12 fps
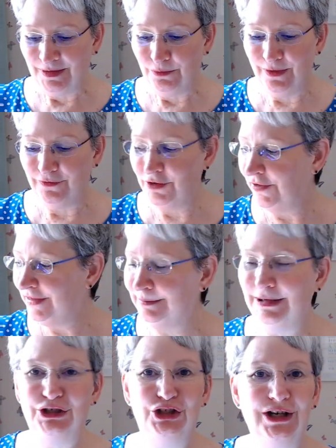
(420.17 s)
We've got the
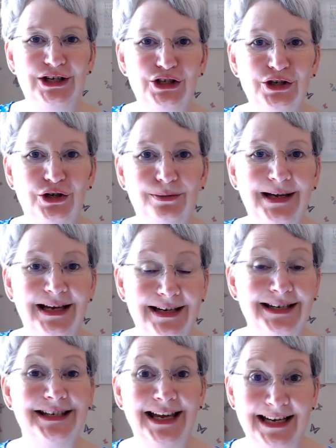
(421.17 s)
Magician coming in
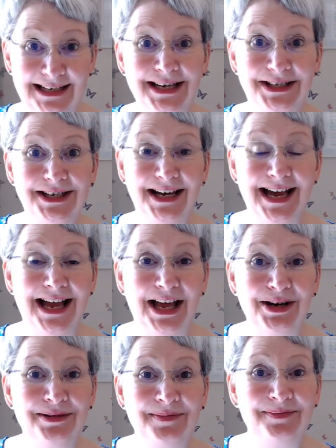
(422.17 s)
and saying, yes, you can.